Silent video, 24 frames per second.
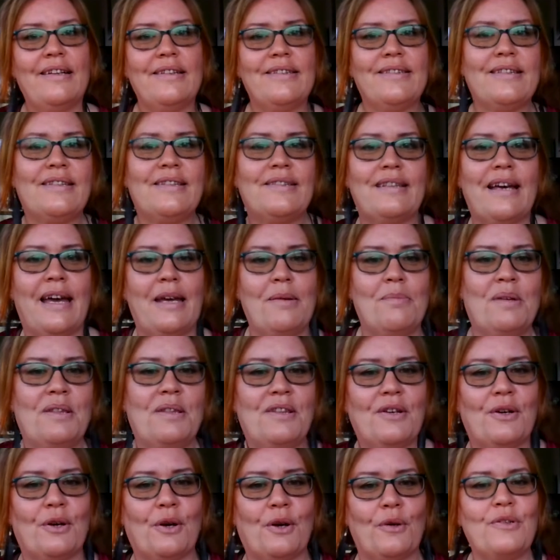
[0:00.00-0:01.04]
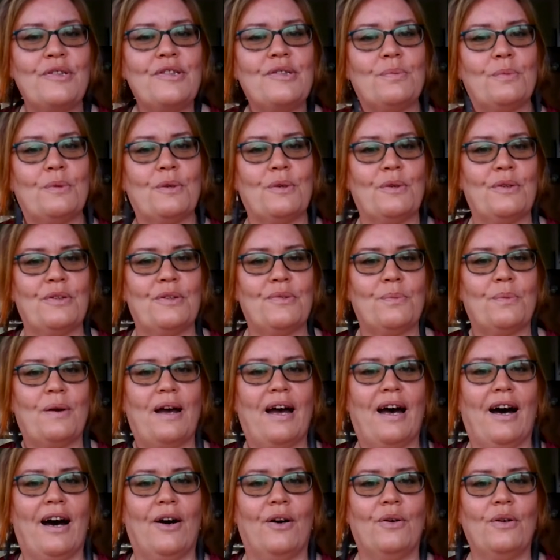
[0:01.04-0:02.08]
And it's the same in the ghost world as
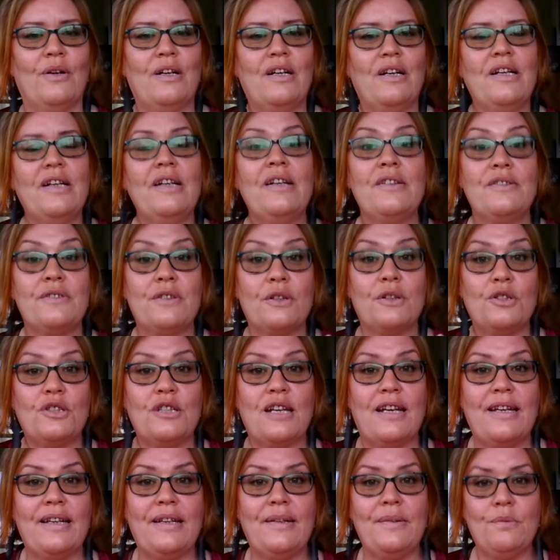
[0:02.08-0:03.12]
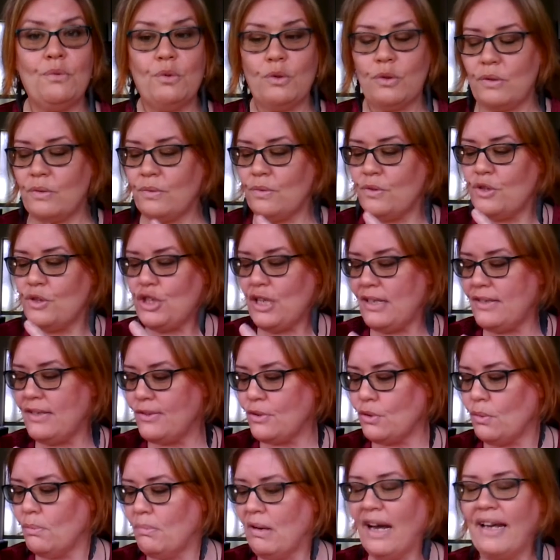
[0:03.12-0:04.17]
well. So she
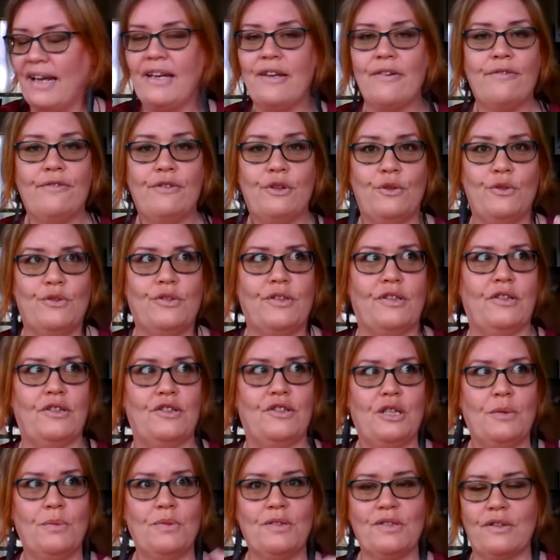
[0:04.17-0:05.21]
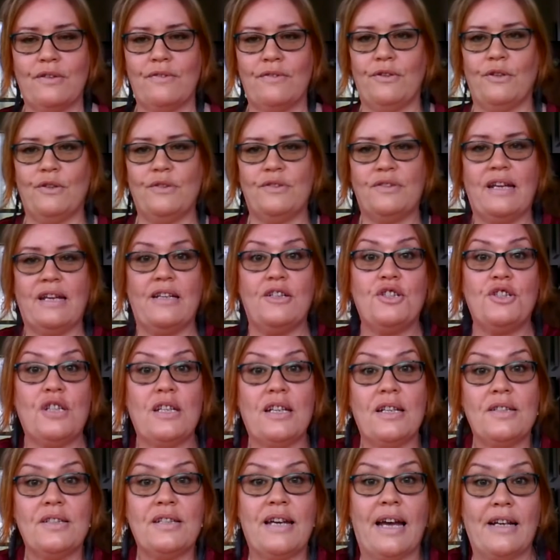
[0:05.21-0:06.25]
saw my confusion, and she was confused, and
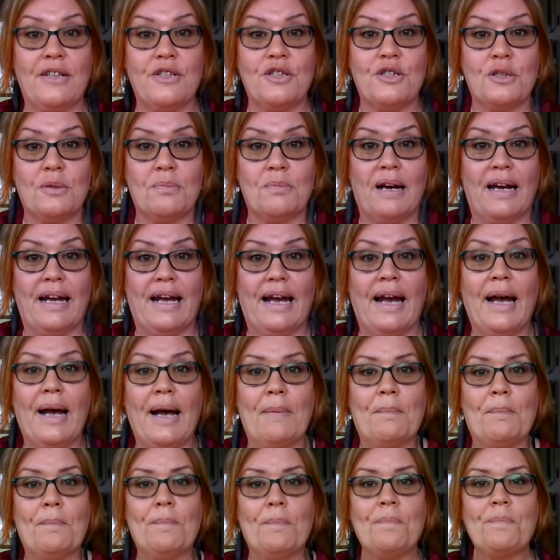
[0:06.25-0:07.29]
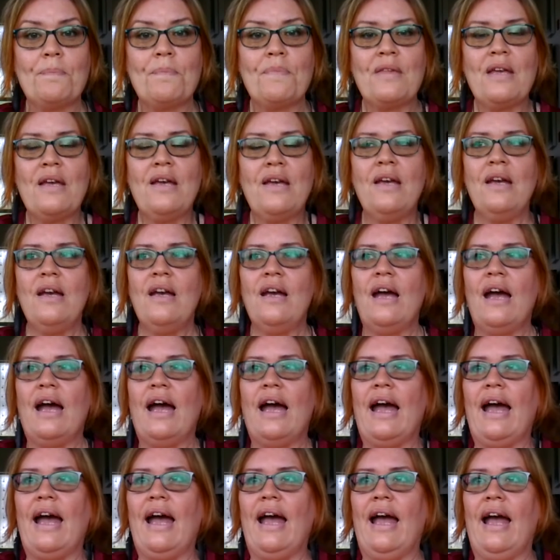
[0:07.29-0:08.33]
she attached to my arm.
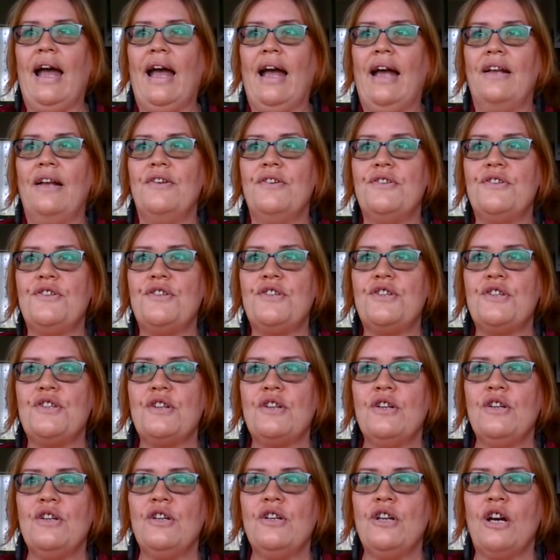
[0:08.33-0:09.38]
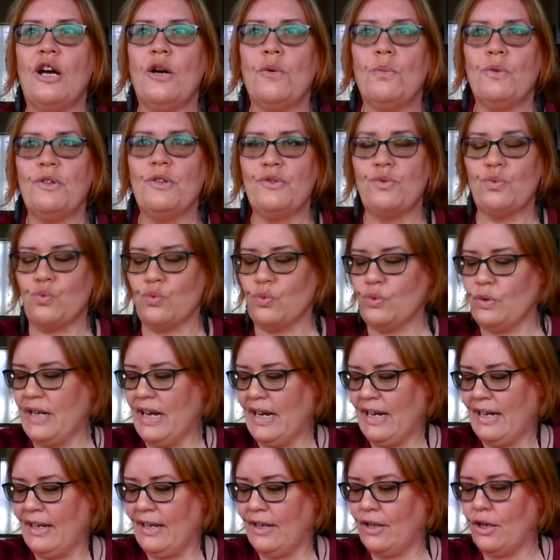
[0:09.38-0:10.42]
And it was
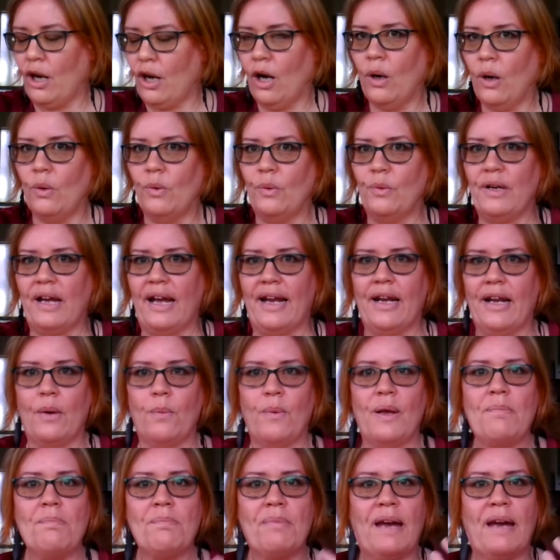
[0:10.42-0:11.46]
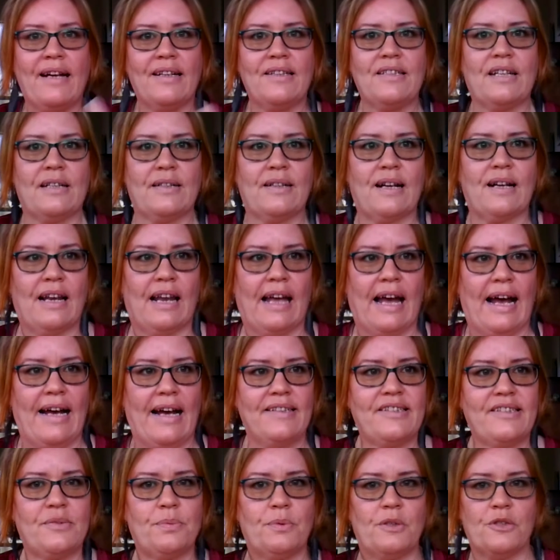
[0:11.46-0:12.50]
really cold. And I went back to
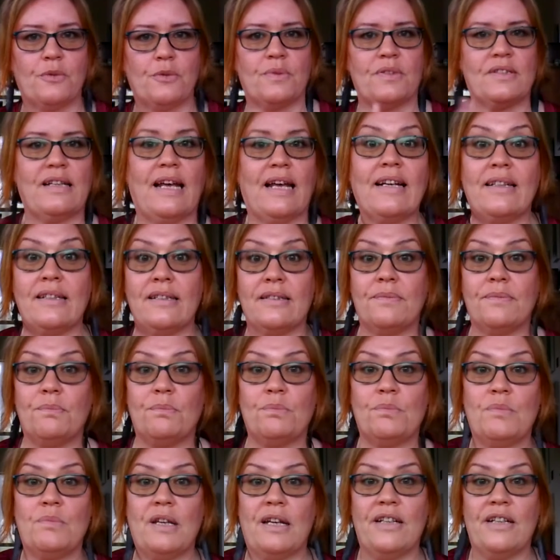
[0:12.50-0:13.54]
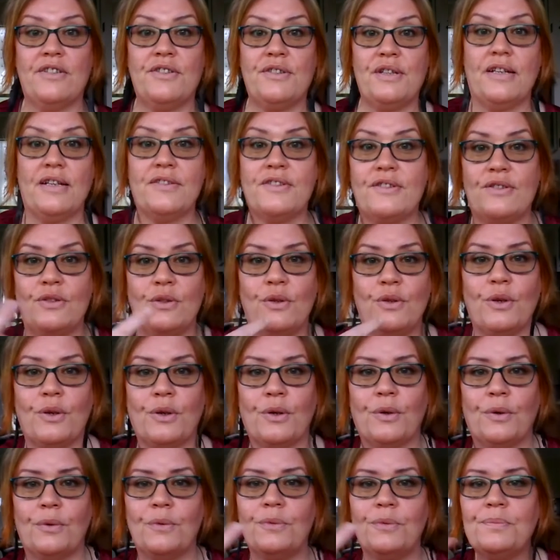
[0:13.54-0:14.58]
class, which was like a
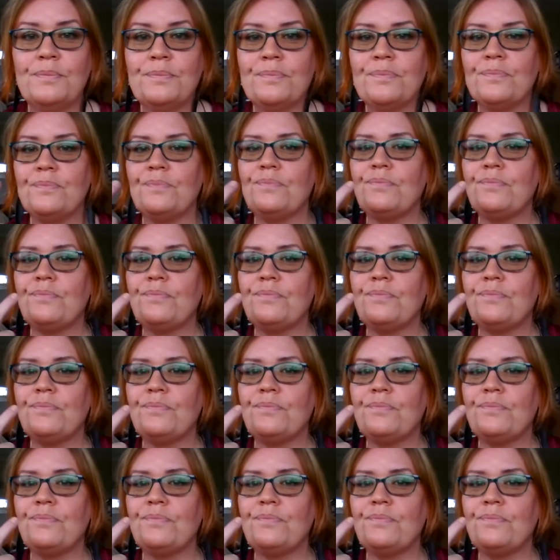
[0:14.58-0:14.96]
circle.